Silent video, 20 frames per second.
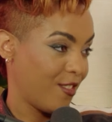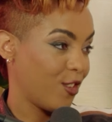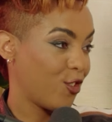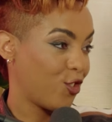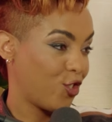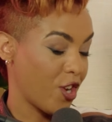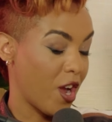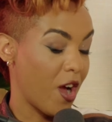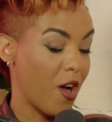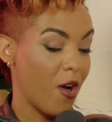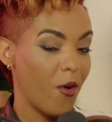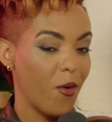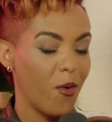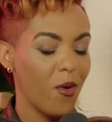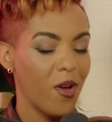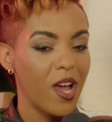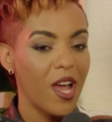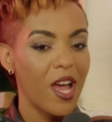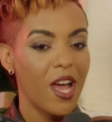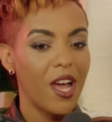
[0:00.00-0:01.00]
the
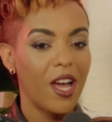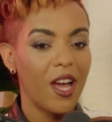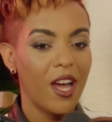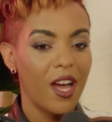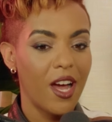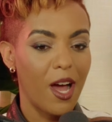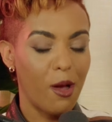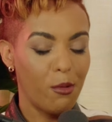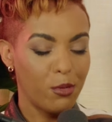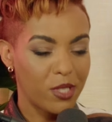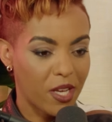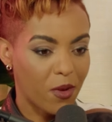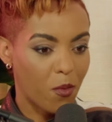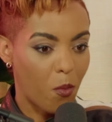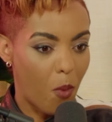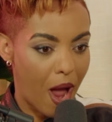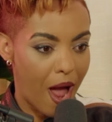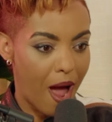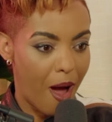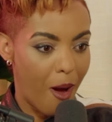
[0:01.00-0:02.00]
show, I was like,
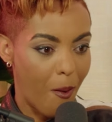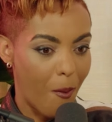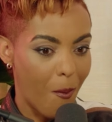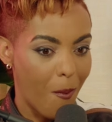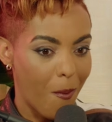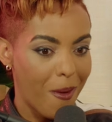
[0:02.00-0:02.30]
wow,